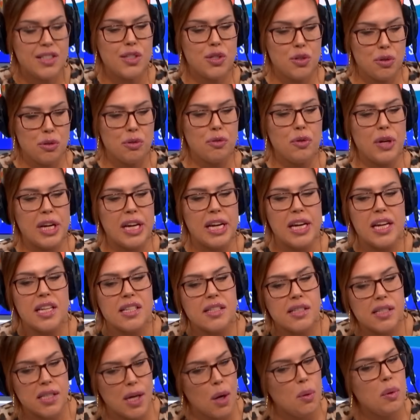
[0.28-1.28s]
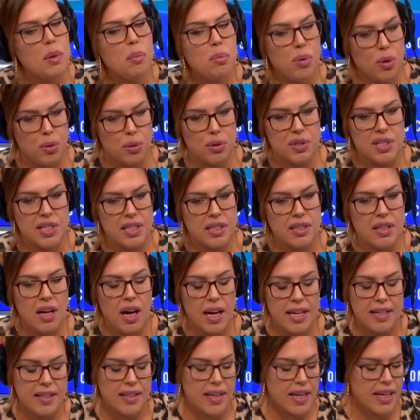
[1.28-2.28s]
story is so important,
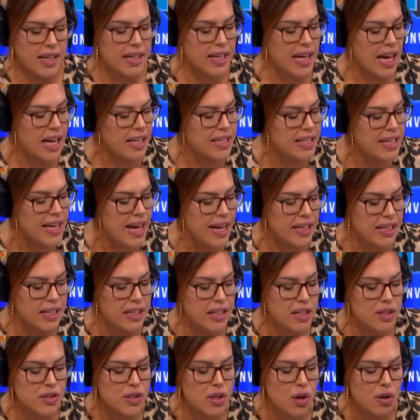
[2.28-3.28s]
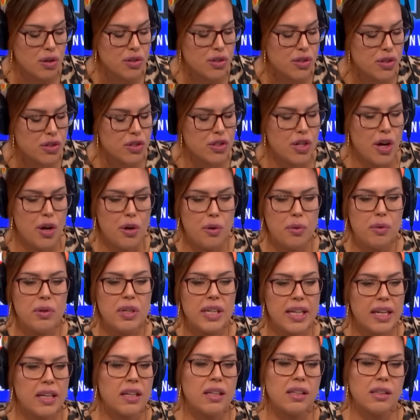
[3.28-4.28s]
I think, and yet it has got so
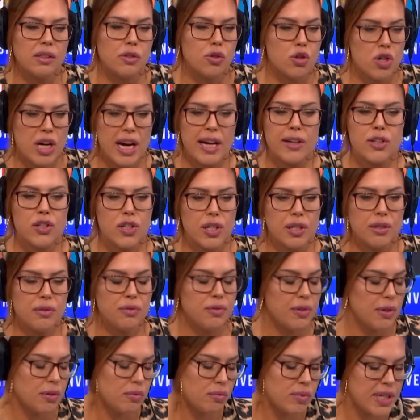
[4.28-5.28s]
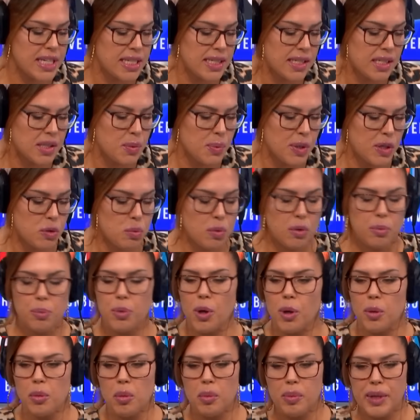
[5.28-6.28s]
little traction for reasons which will
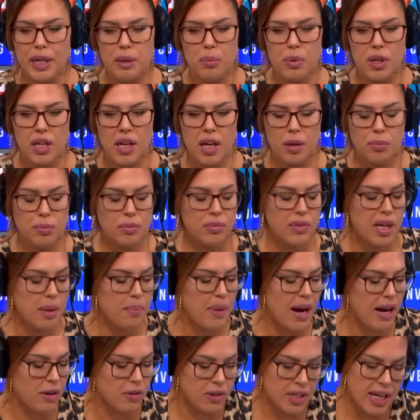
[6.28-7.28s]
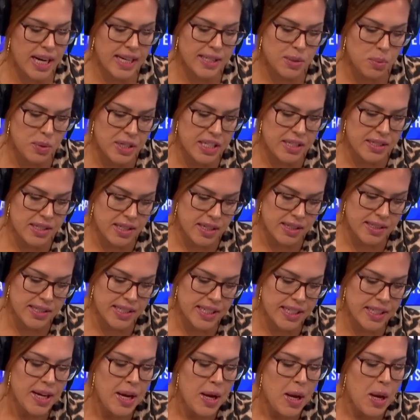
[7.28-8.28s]
probably become apparent as we discuss
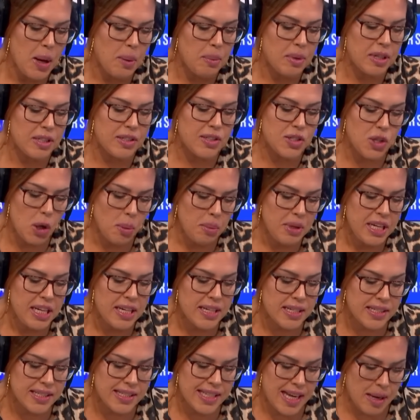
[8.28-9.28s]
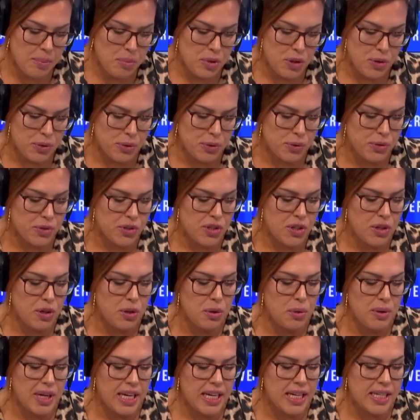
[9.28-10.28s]
it. But Dominique Samuels,
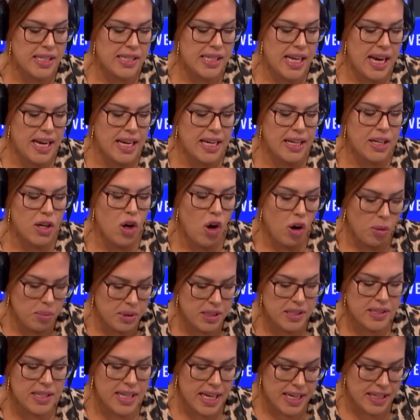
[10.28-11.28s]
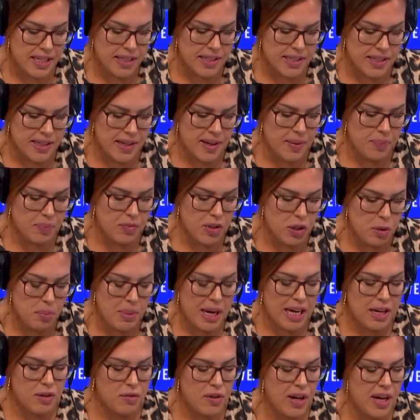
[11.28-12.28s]
who is a commentator, you
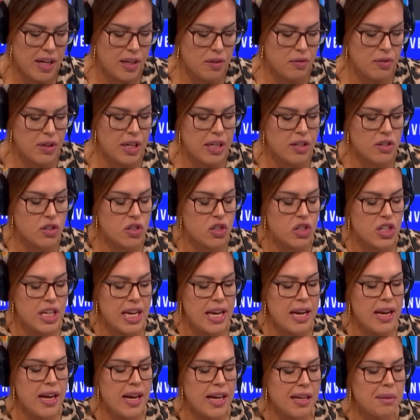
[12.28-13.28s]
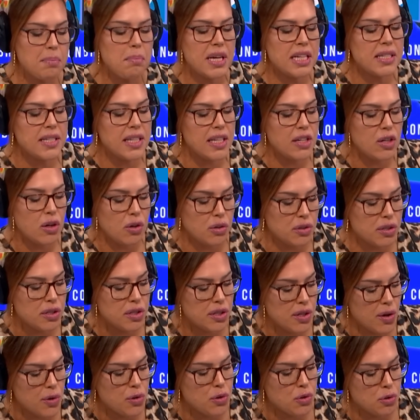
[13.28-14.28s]
may have heard of her, she admitted on
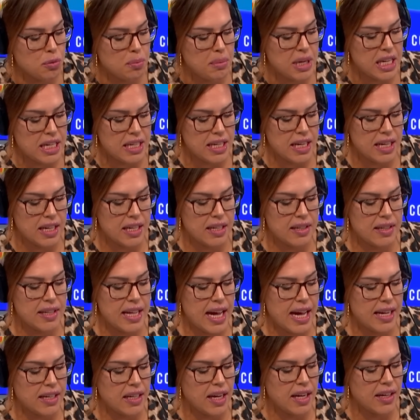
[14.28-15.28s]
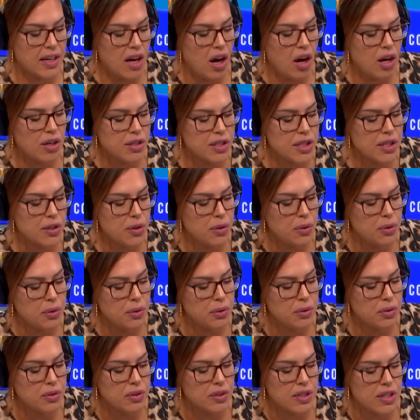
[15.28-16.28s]
social media that an
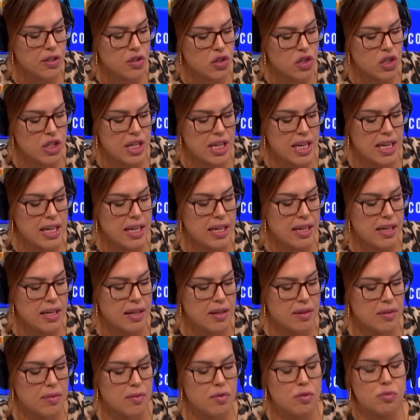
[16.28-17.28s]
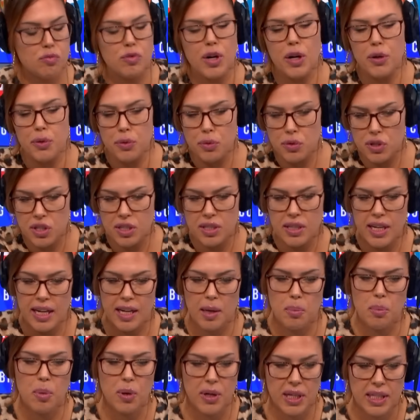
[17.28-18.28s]
article that she wrote, and
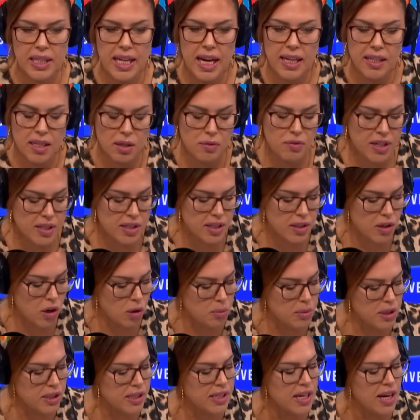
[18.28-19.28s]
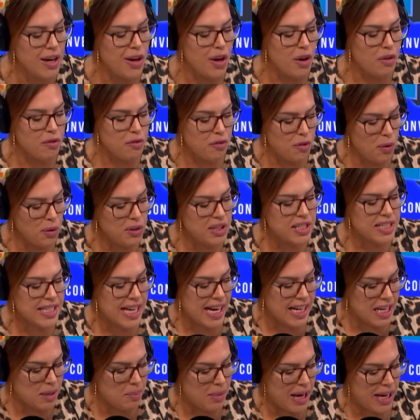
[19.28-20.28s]
I'm putting that in inverted commas, for the
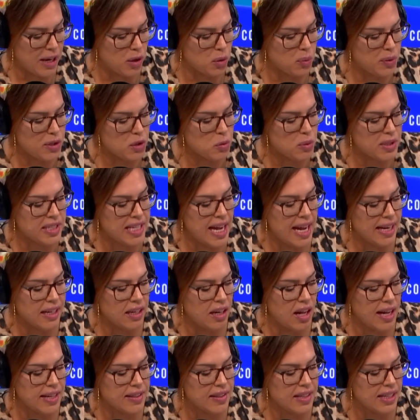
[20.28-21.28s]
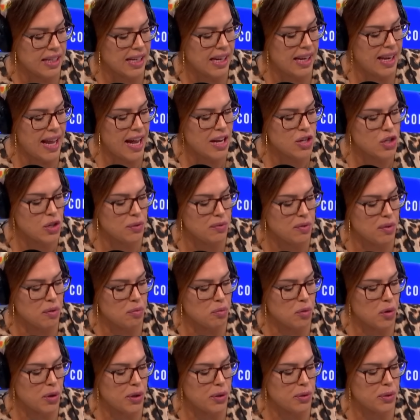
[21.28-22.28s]
Daily Mail, which was headlined "The Clash of the
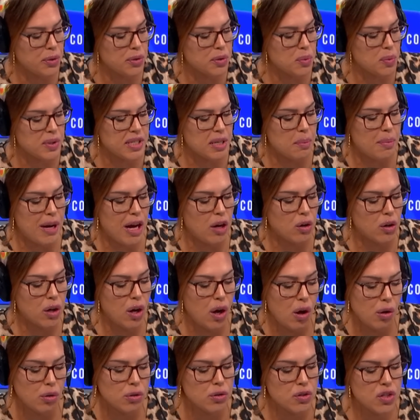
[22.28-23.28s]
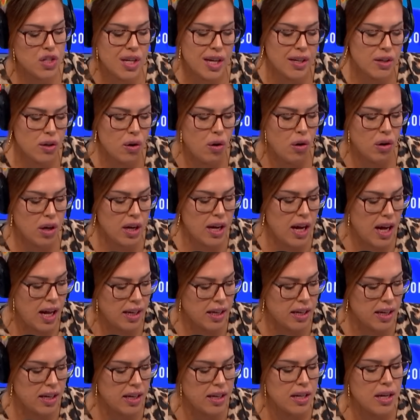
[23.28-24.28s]
Royals was about culture, not
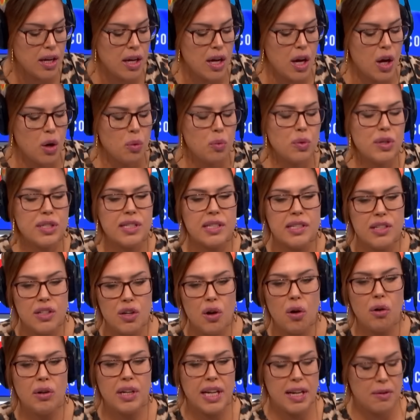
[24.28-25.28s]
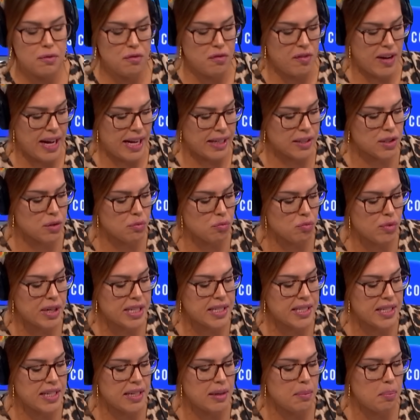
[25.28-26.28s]
colour," was not in fact
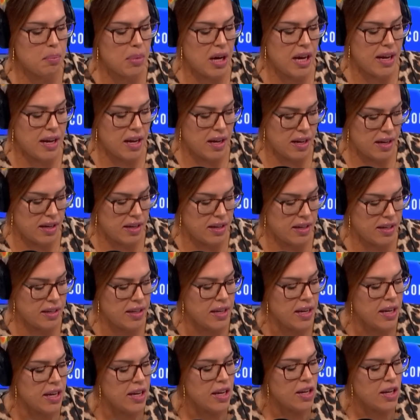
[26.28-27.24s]
written by her.